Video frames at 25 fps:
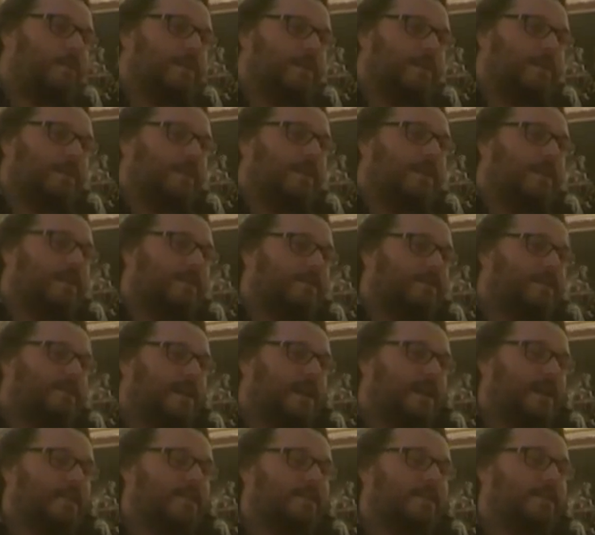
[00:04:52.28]
really kind
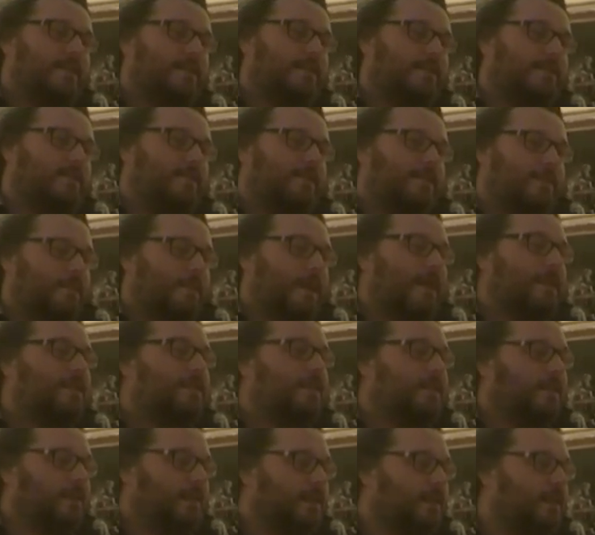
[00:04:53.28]
of ties in
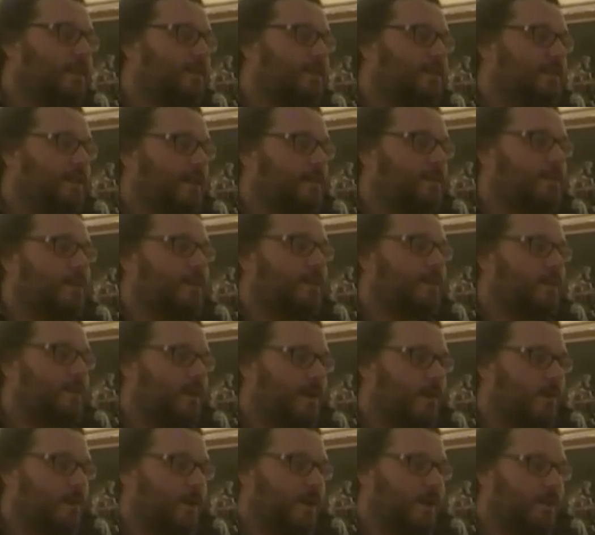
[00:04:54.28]
thematically and conceptually
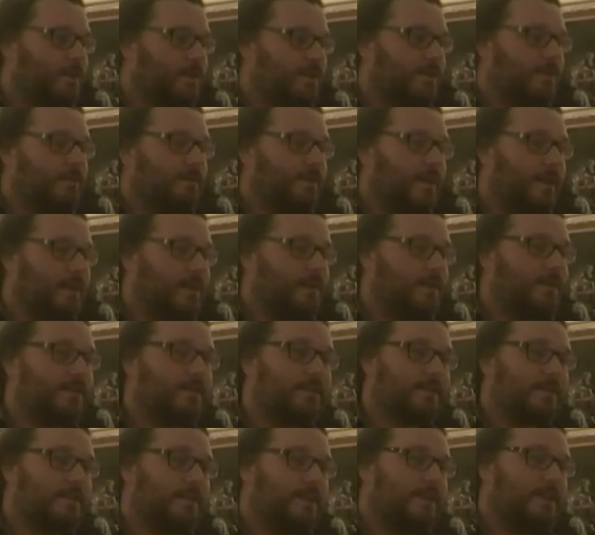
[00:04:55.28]
quite well with
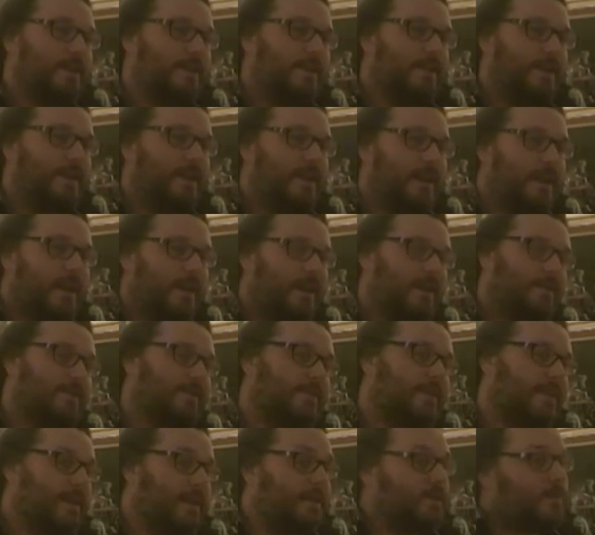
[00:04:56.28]
surveillance,
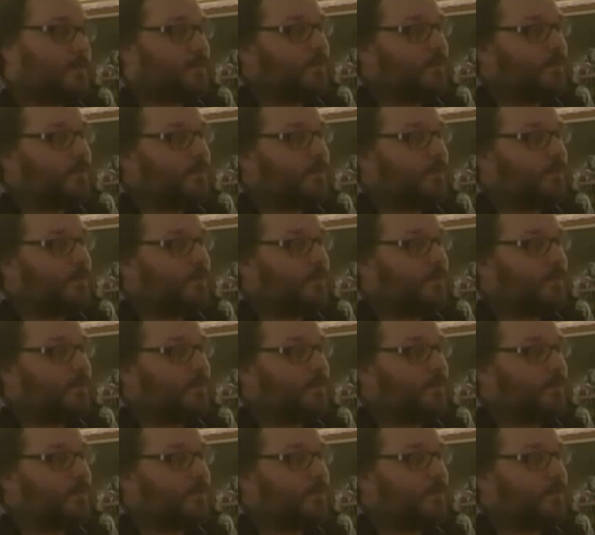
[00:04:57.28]
and so